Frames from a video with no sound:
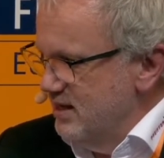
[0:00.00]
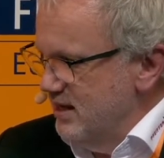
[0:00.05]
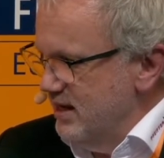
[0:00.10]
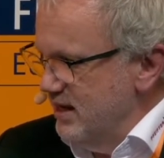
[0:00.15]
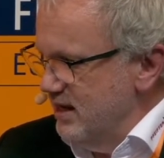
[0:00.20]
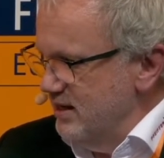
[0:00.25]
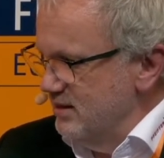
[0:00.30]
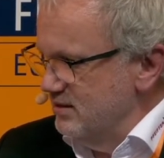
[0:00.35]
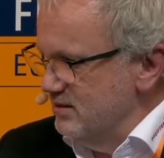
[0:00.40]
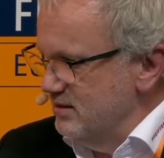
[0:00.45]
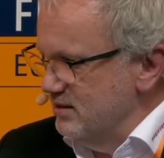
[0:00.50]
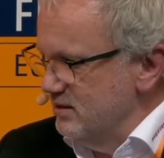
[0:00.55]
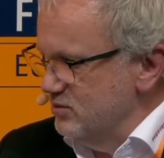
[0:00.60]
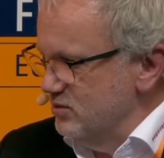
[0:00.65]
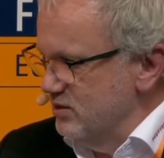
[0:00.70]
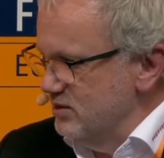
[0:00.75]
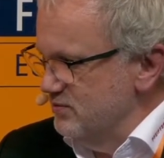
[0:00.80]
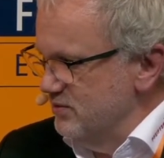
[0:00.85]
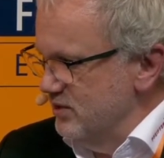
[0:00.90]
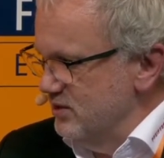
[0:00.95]
and
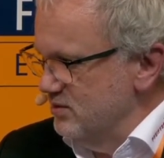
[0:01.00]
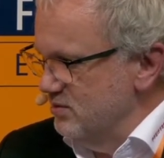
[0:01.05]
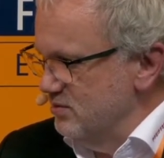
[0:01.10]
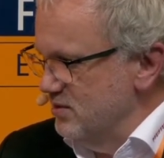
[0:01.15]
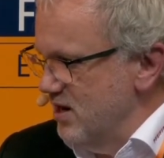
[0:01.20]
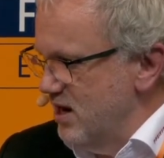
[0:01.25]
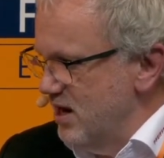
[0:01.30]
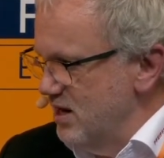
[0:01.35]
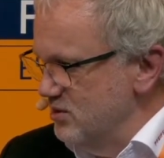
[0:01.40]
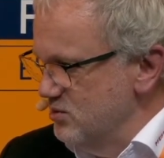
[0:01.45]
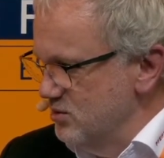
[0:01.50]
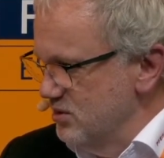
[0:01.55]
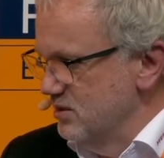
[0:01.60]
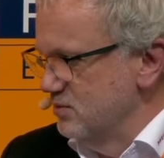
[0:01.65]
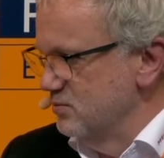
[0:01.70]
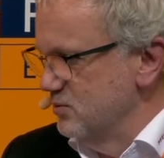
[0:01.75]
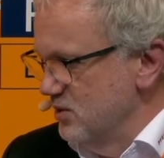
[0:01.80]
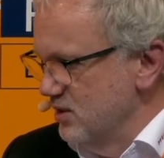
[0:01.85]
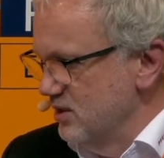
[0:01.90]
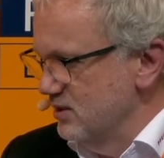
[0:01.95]
transferred to the
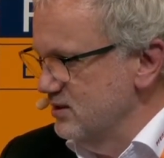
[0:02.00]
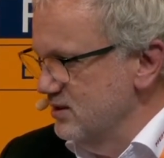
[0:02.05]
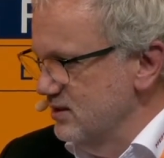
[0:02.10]
hydrogen world,